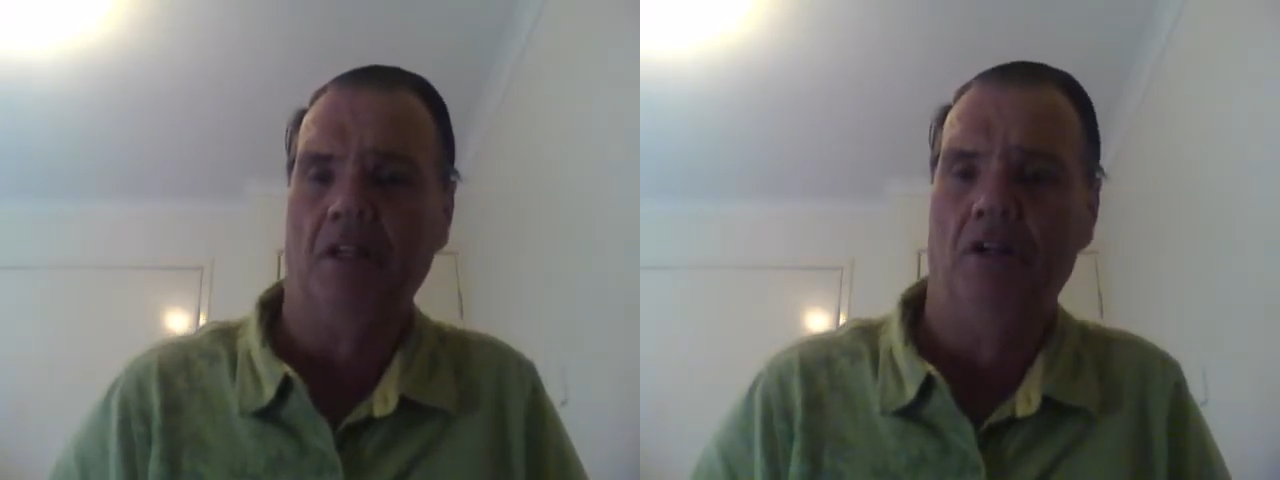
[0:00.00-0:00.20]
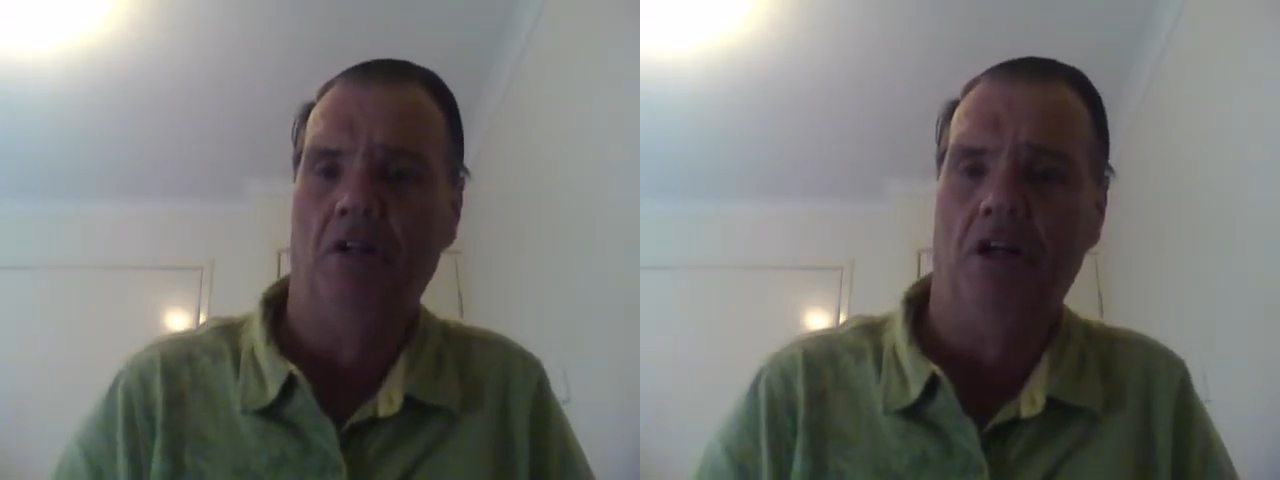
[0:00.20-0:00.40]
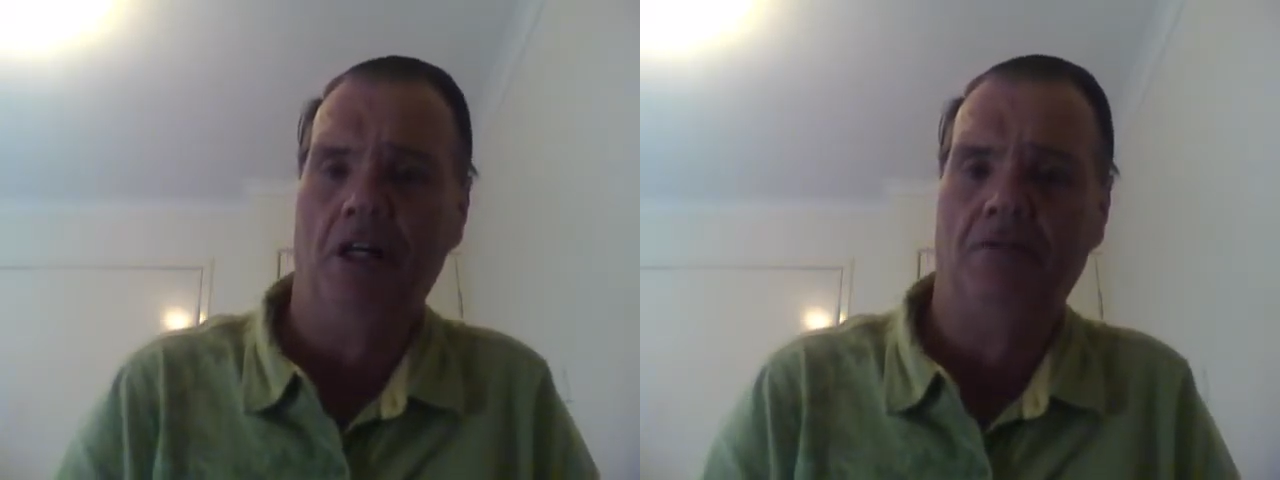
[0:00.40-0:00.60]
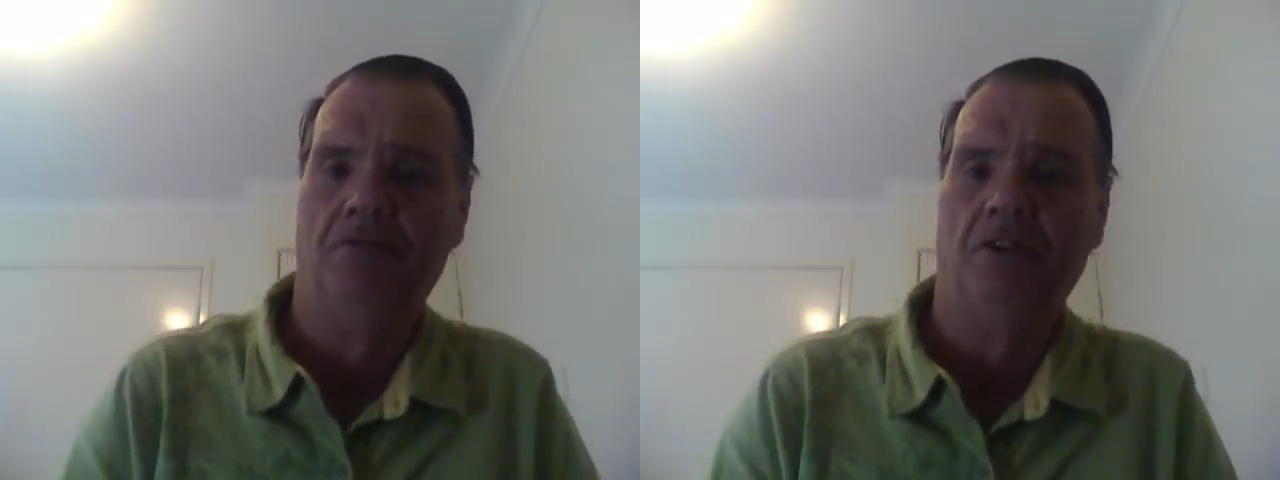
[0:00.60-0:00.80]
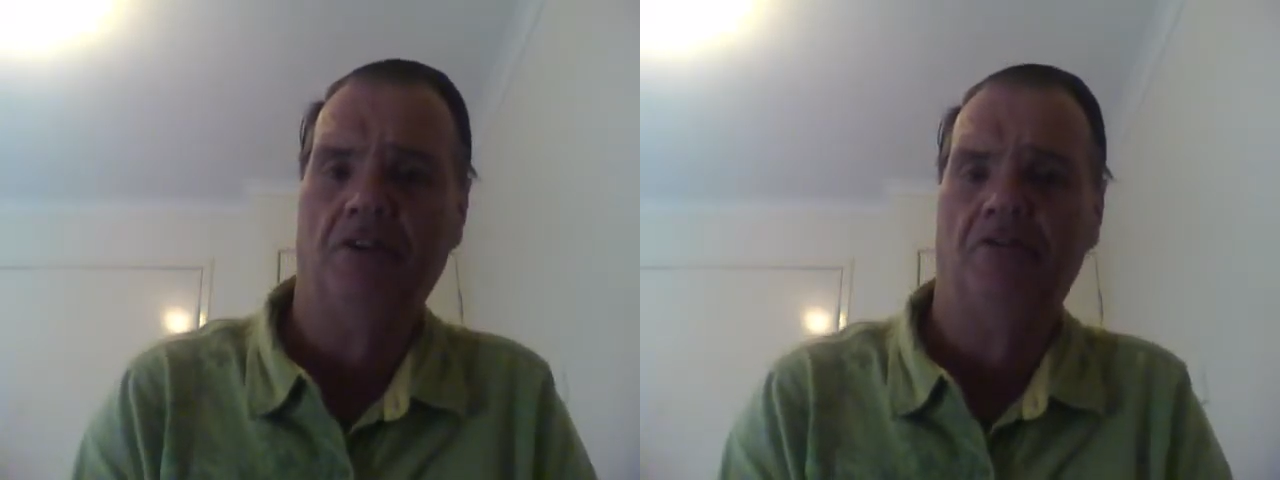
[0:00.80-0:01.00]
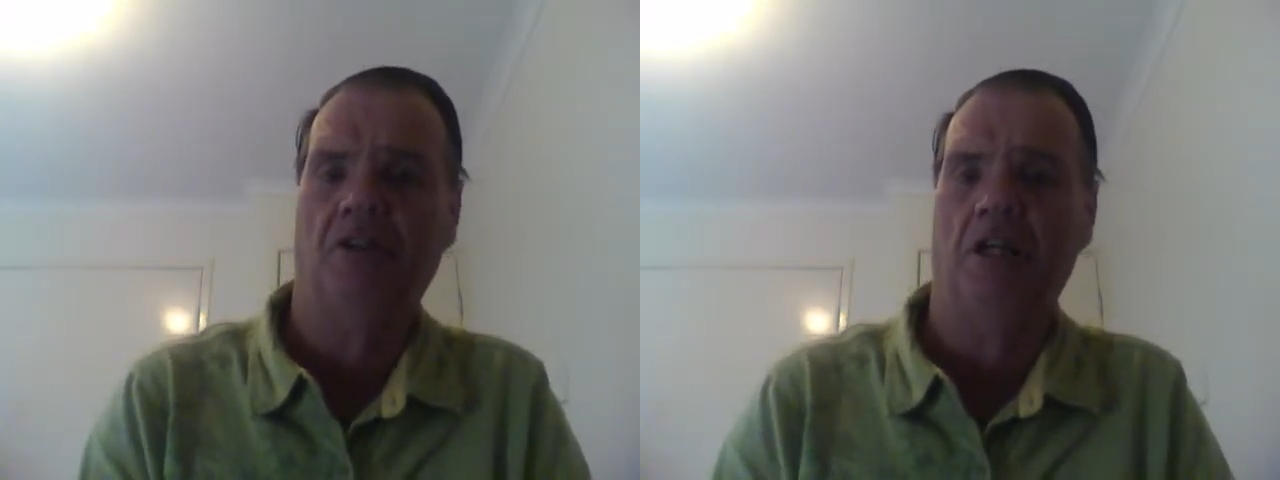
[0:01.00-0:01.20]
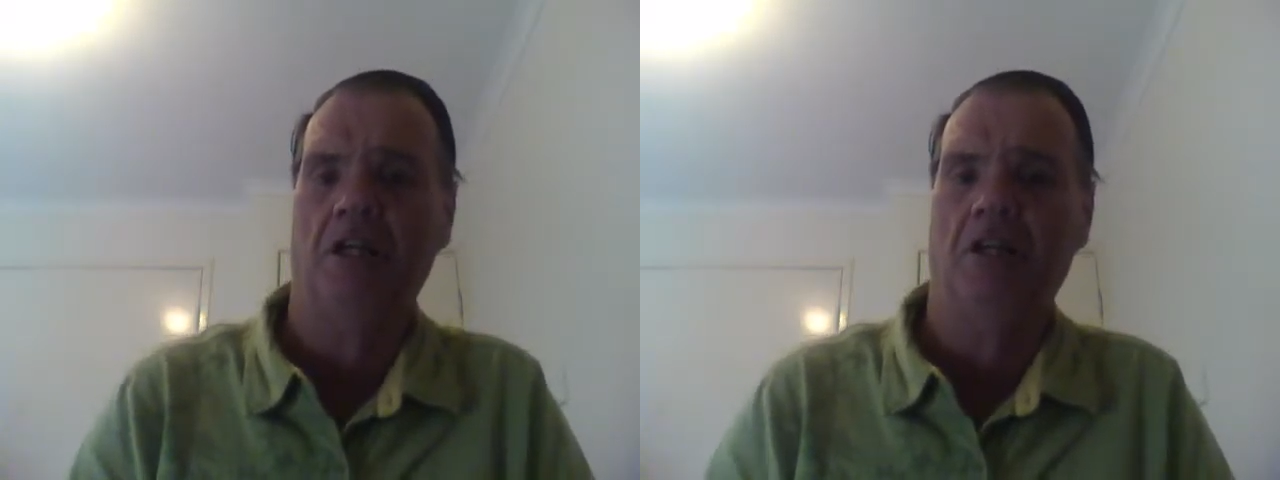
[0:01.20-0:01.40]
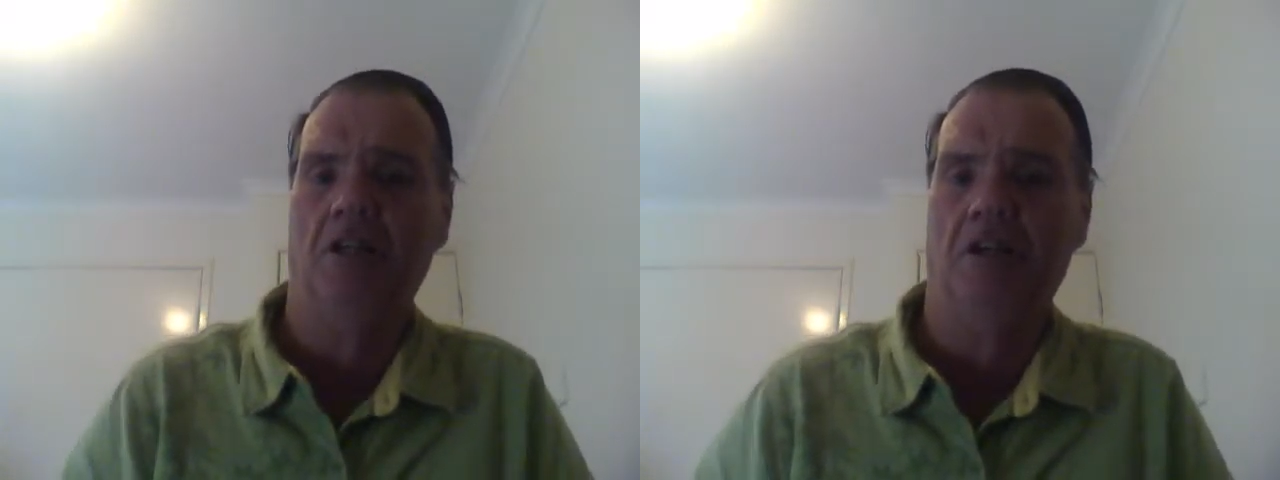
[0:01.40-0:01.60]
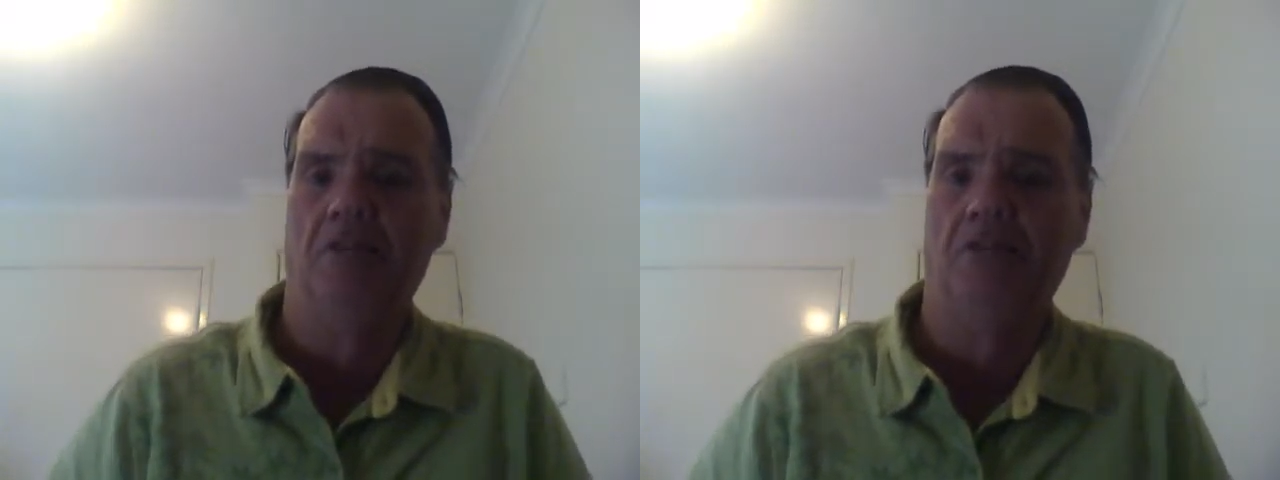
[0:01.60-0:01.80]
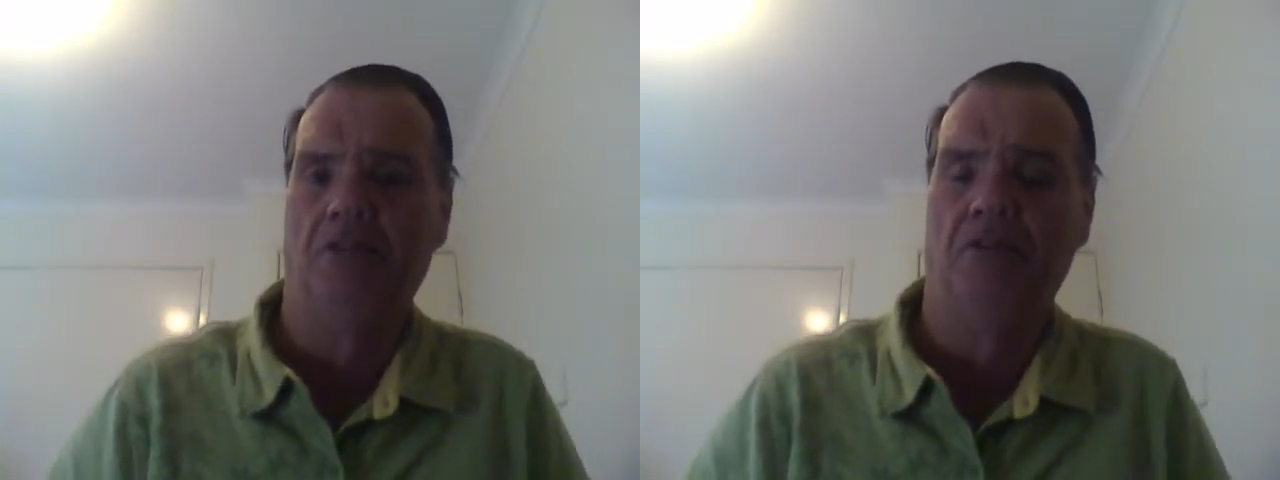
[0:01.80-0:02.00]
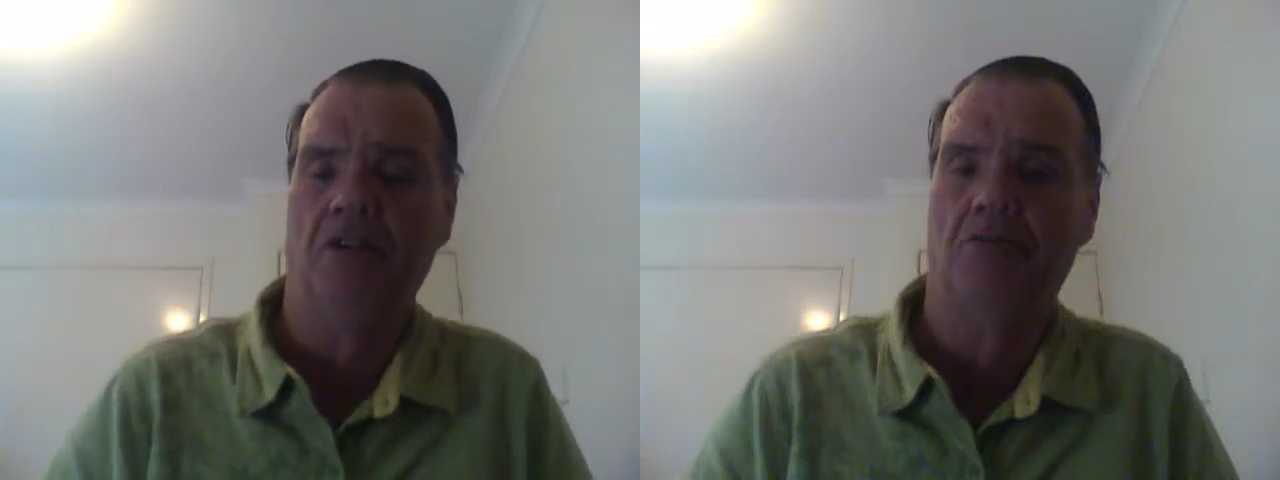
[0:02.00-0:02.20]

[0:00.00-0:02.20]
lives, let's say 15